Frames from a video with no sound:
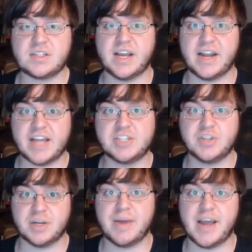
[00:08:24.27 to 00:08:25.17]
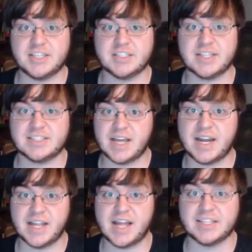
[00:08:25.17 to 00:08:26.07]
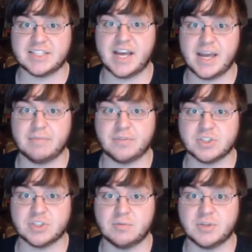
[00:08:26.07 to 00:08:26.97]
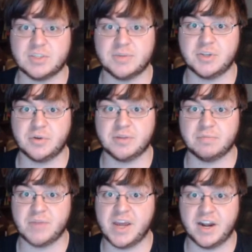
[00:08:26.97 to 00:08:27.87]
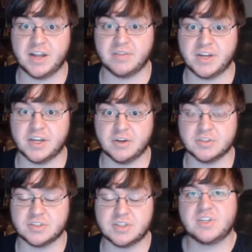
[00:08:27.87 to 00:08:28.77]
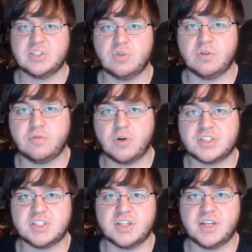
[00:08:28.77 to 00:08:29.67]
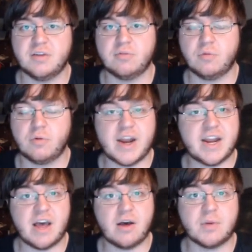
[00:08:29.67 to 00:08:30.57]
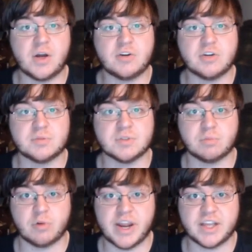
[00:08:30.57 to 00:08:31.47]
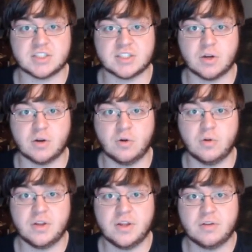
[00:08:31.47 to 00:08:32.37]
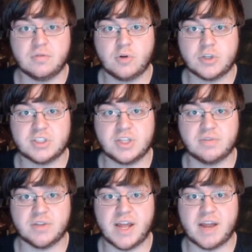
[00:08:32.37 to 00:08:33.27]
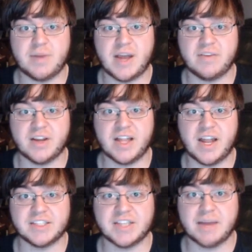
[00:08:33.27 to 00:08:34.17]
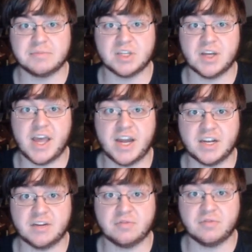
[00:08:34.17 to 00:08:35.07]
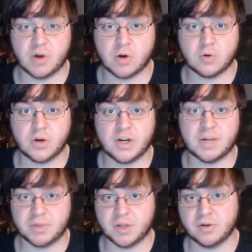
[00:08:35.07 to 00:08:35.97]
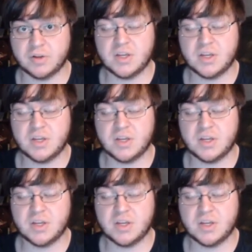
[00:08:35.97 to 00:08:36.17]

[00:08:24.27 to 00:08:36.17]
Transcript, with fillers: And as you can imagine, that's not a lot of time for someone to be doing editing videos. So unfortunately, well, right now I'm on Christmas break, so fortunately for that, I've been having a lot of time to edit, record, and upload.